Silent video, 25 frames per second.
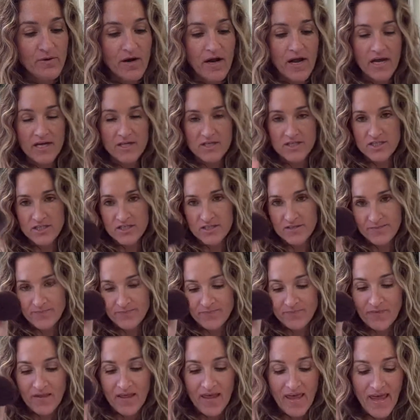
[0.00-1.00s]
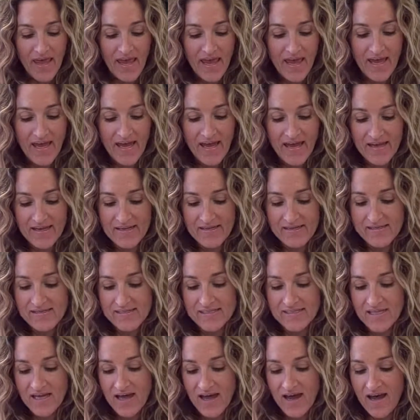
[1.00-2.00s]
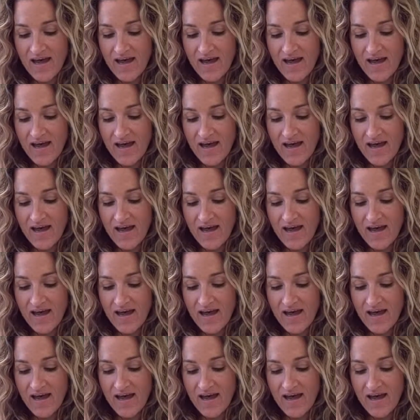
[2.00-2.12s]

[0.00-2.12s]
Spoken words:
brush, and